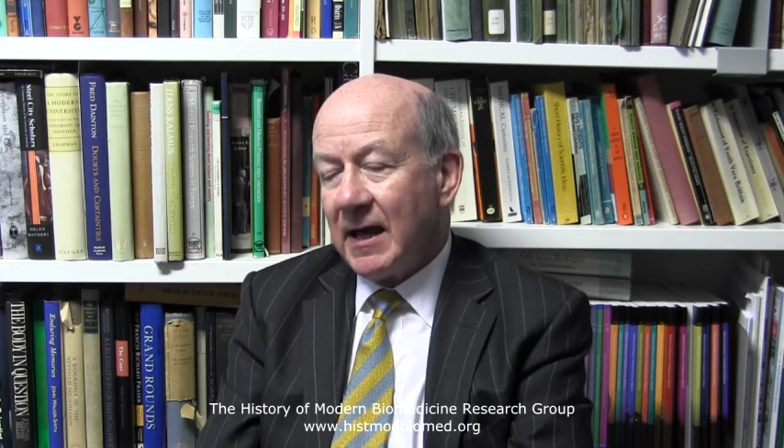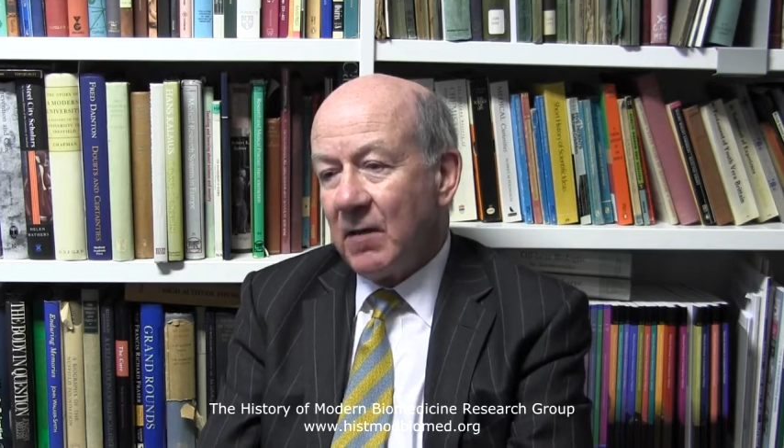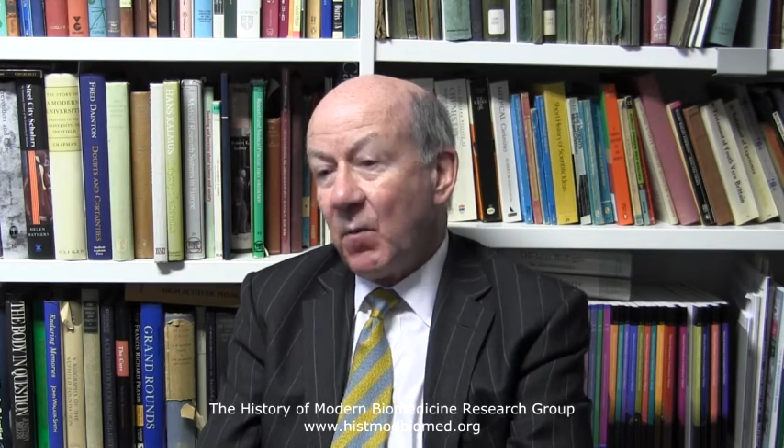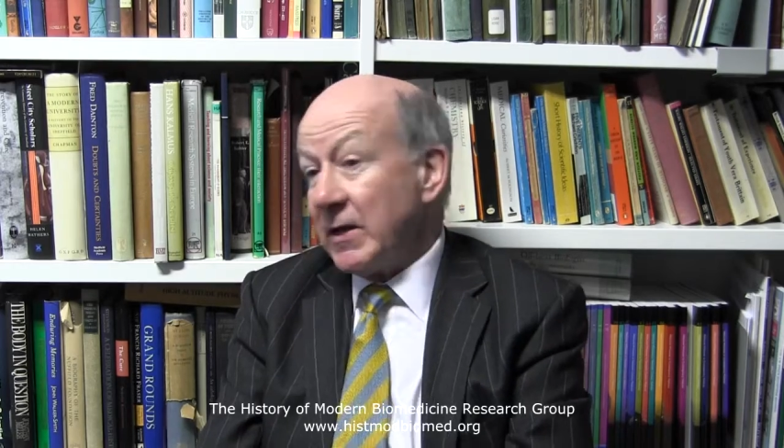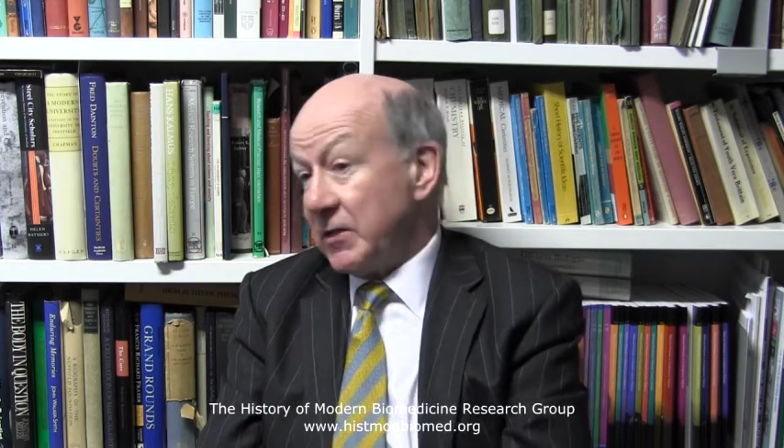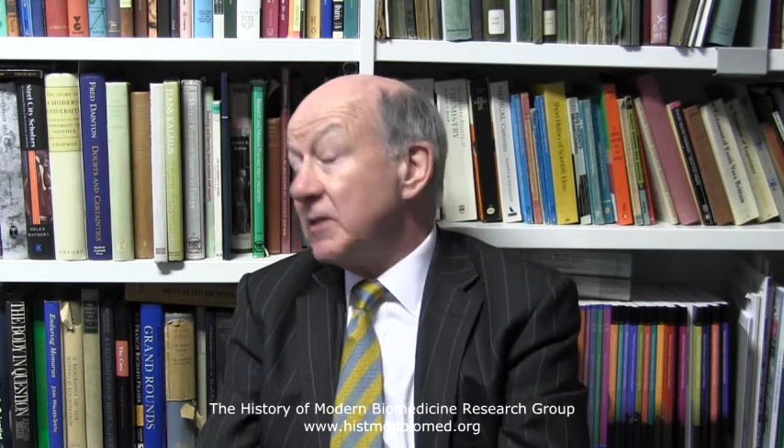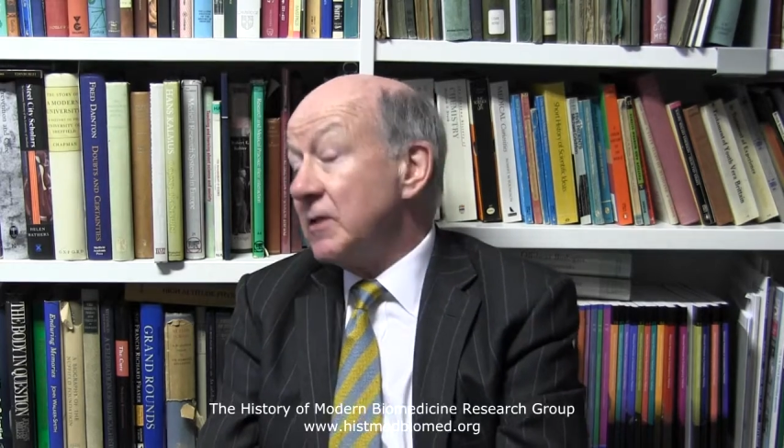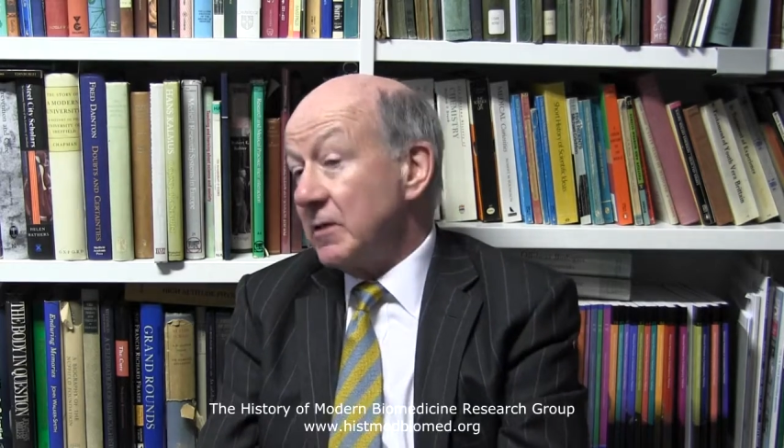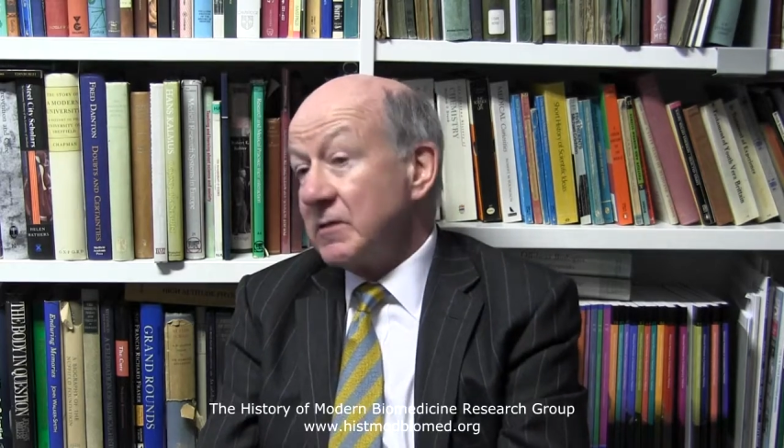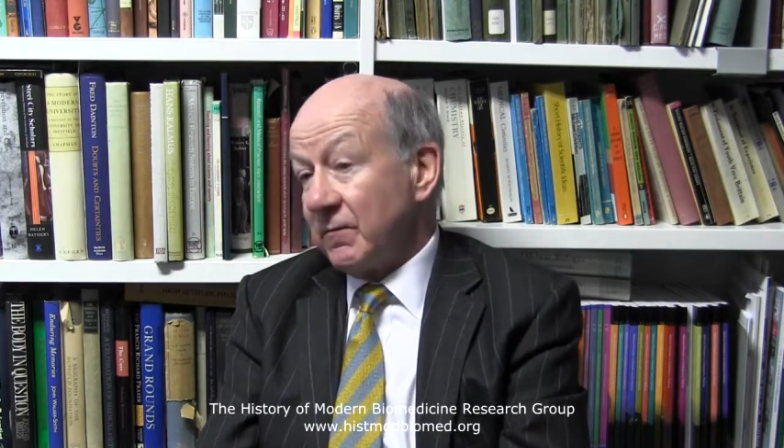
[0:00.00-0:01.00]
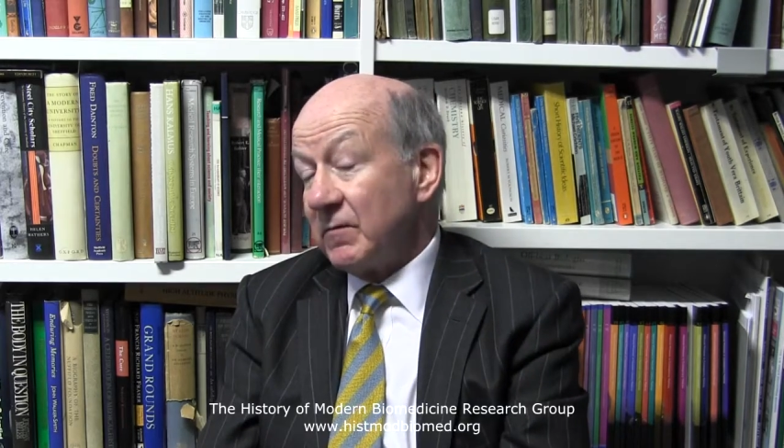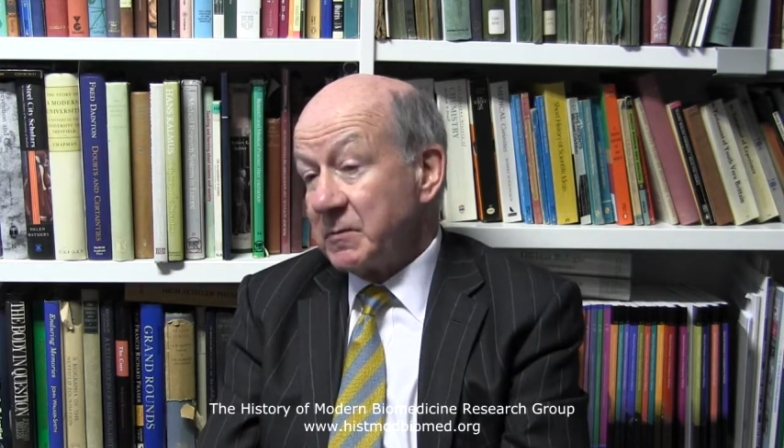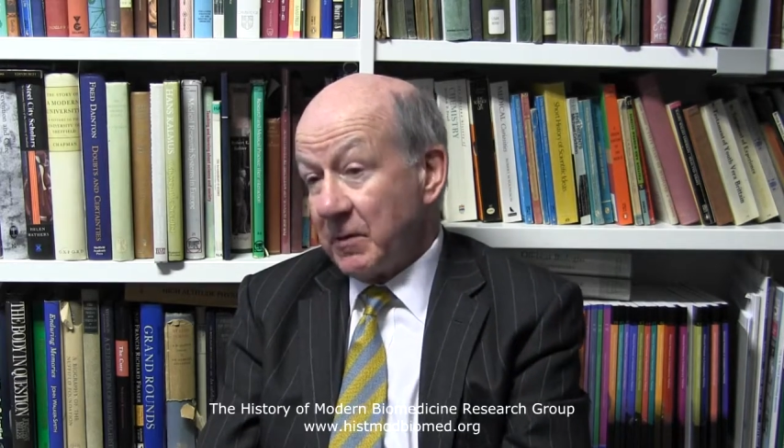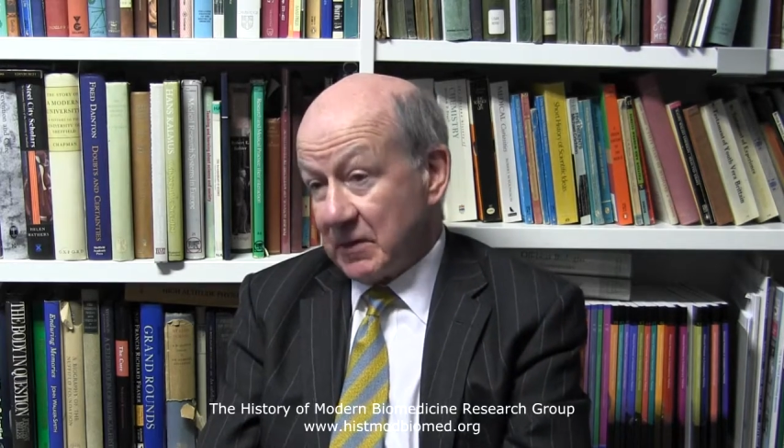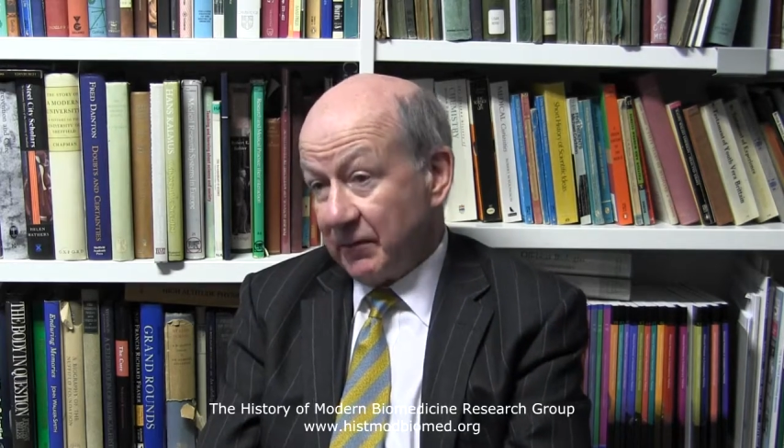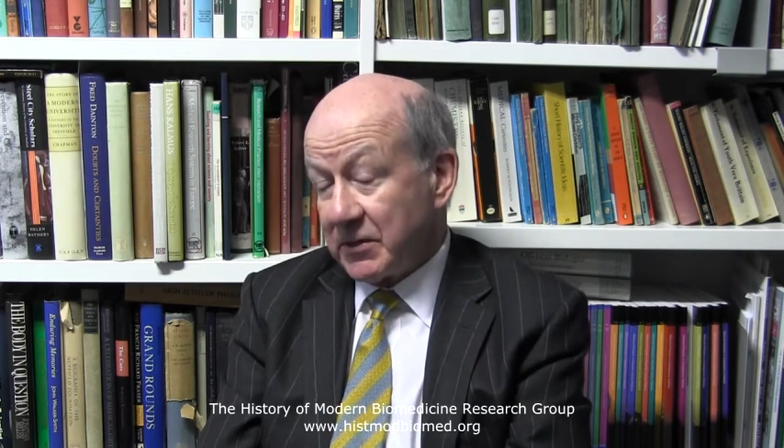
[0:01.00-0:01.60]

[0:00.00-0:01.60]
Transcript: I went to do some respiratory